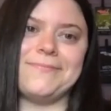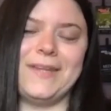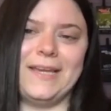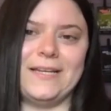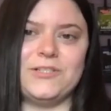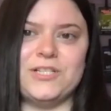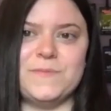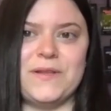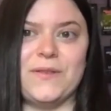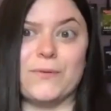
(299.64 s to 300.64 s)
Yeah, she's
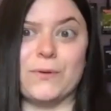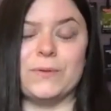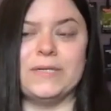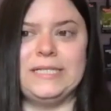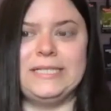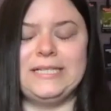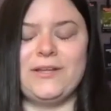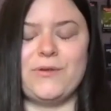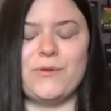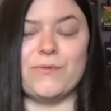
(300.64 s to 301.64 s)
been through
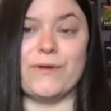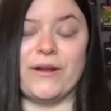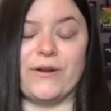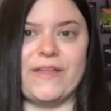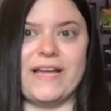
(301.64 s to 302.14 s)
Through the ringer,